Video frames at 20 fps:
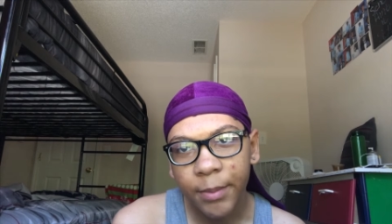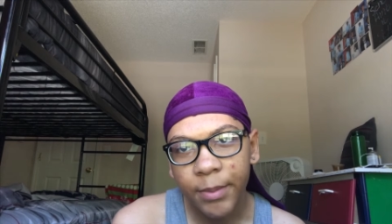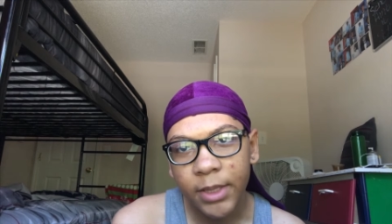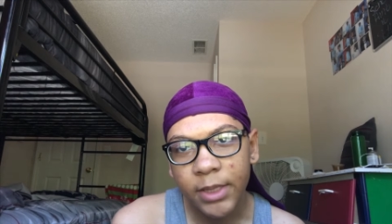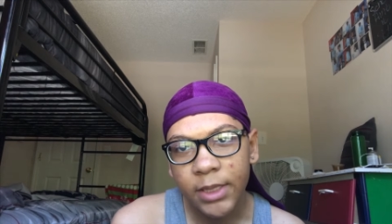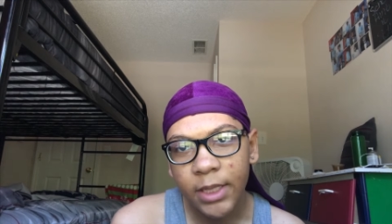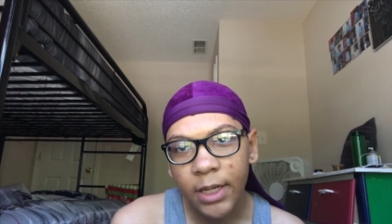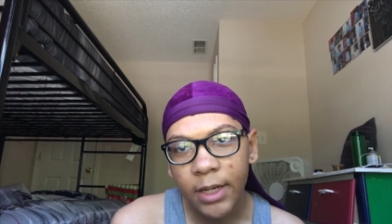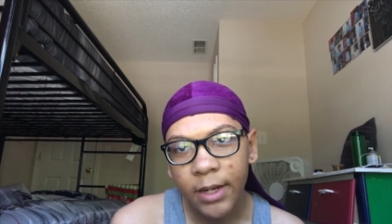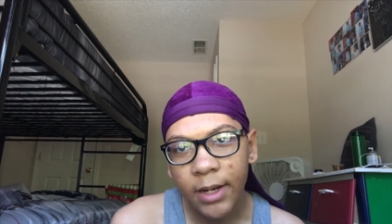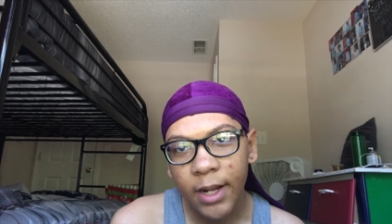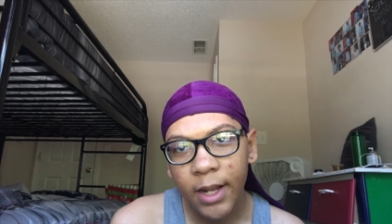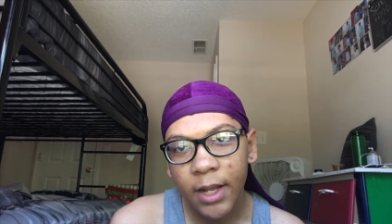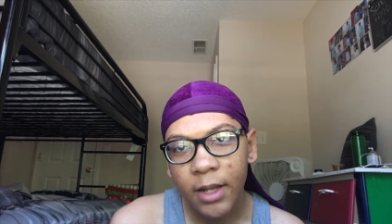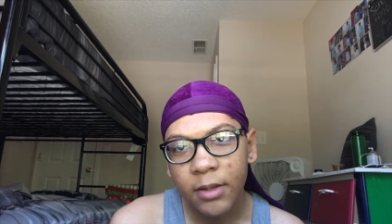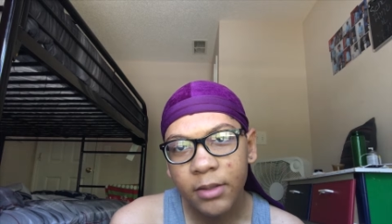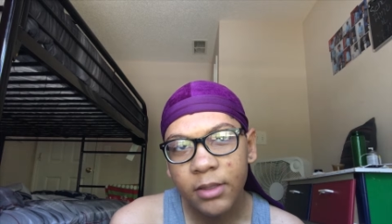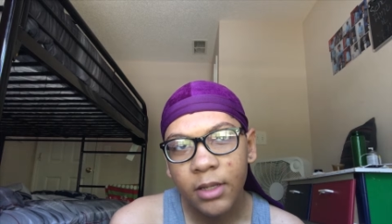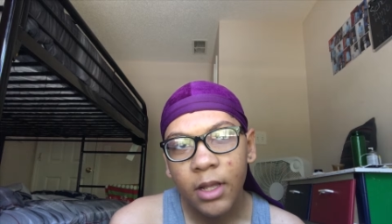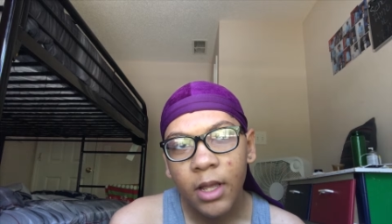I've been sitting in the
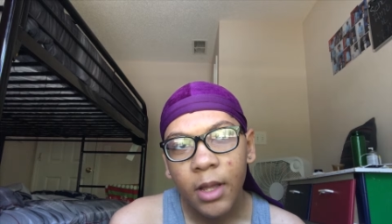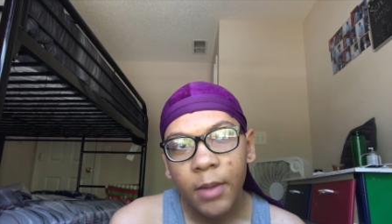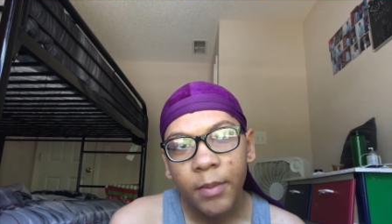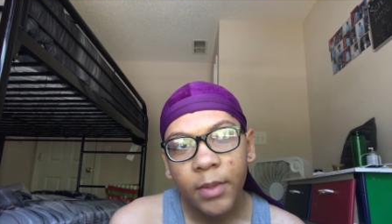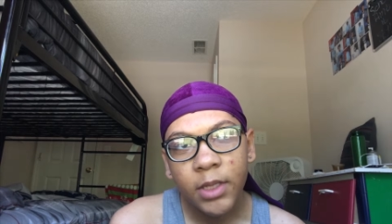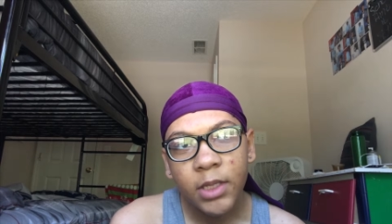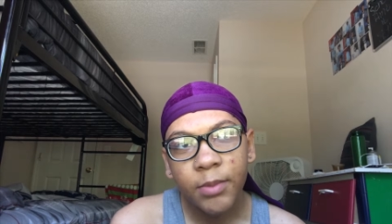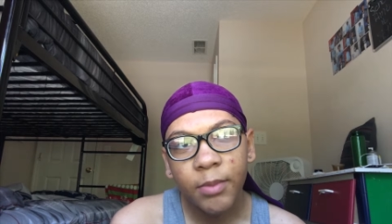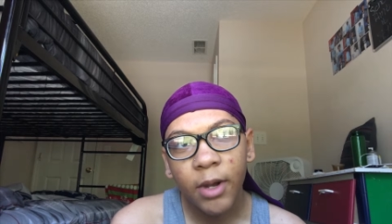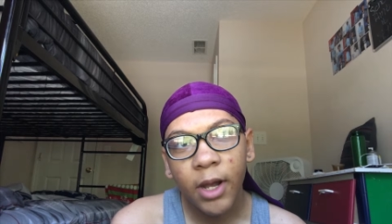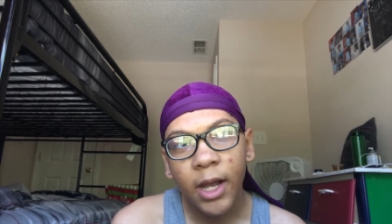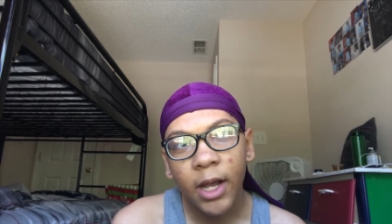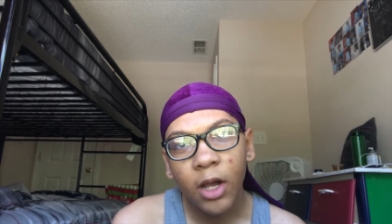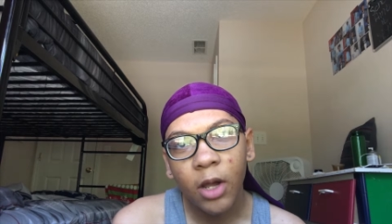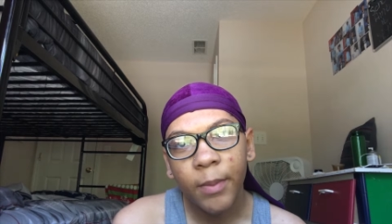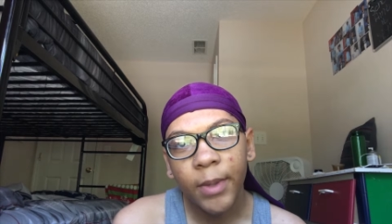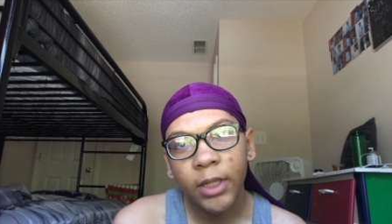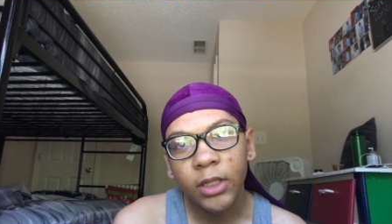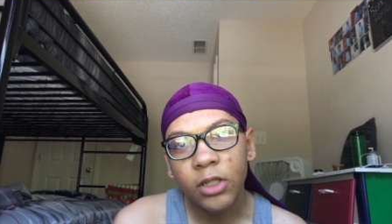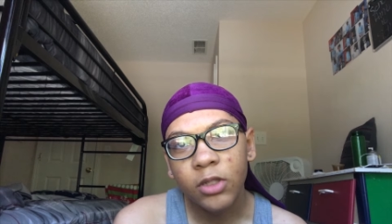house, but tomorrow I
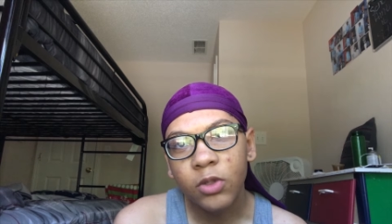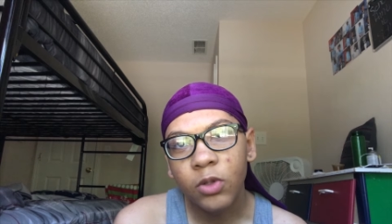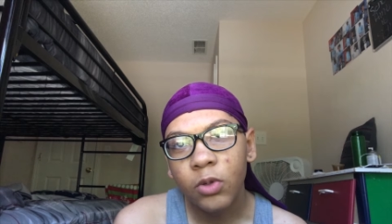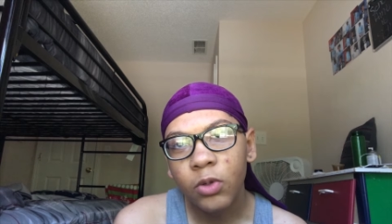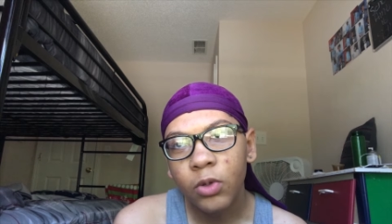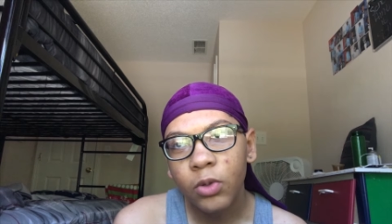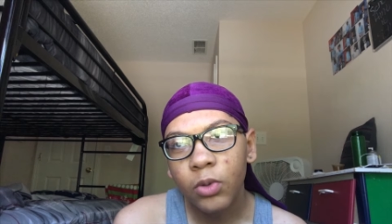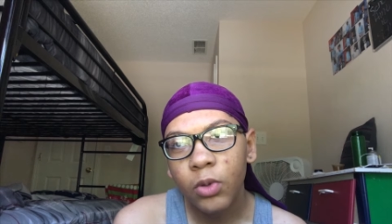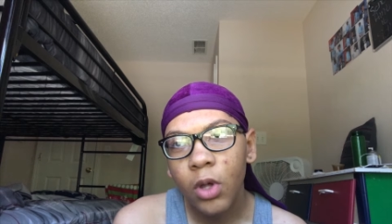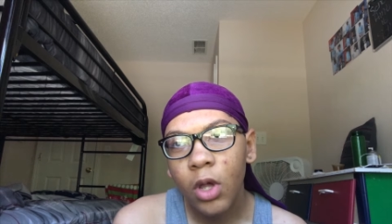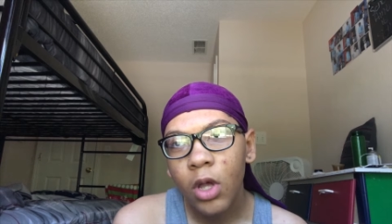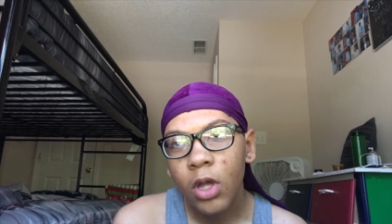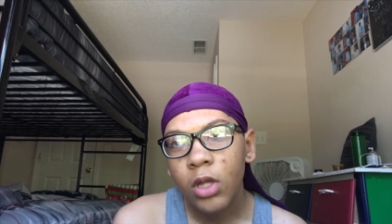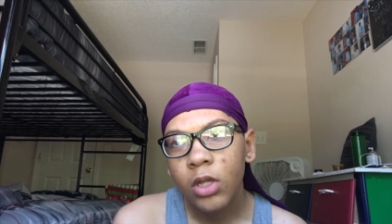go back to school,